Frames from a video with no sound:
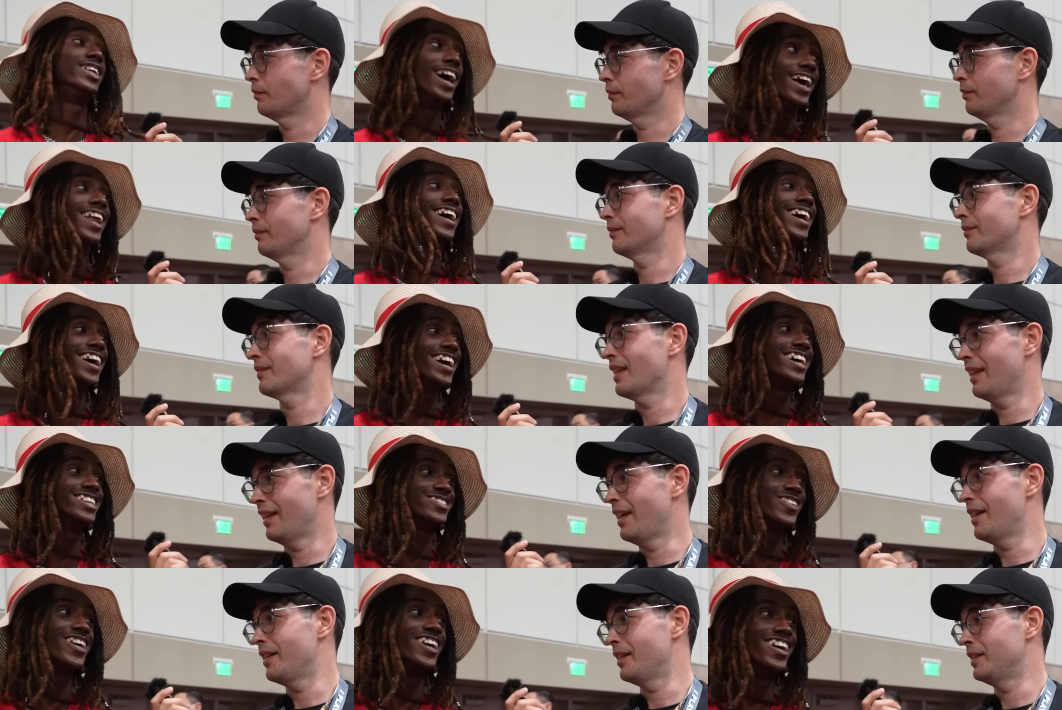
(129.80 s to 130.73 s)
Speaker 1: that
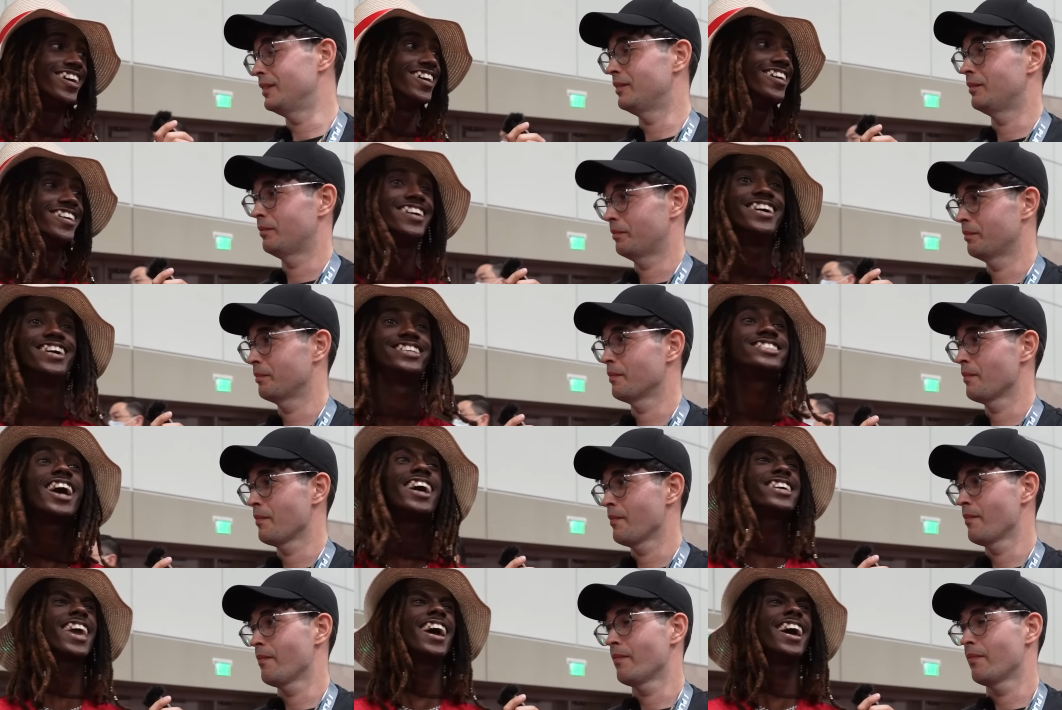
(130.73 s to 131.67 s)
is, yeah.
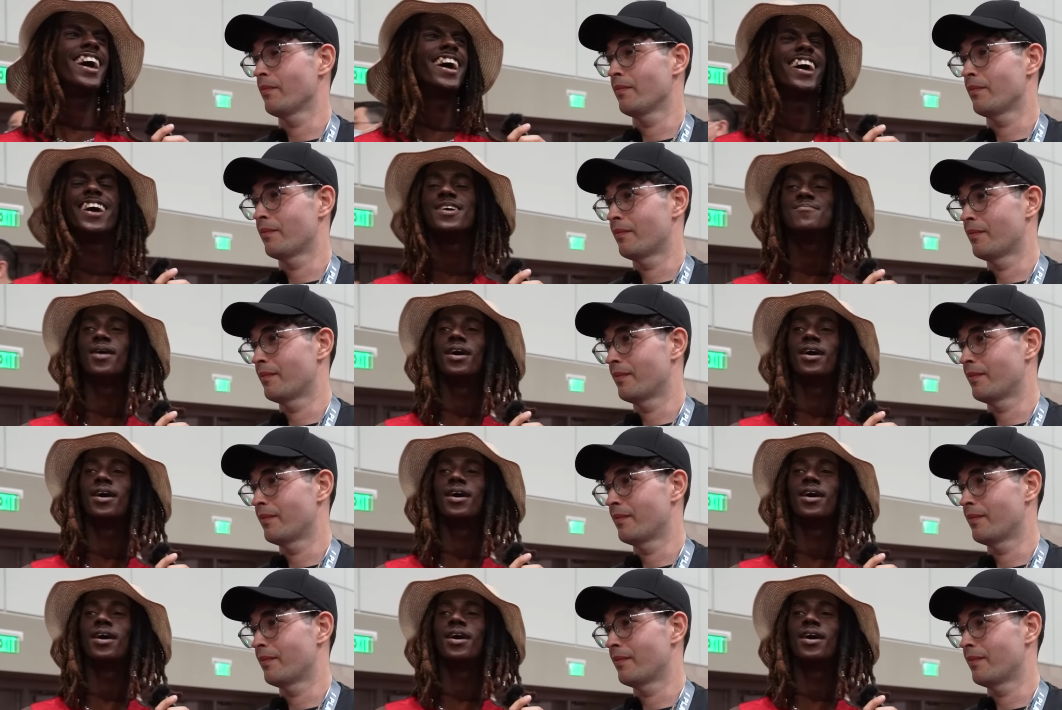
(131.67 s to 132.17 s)
Sake.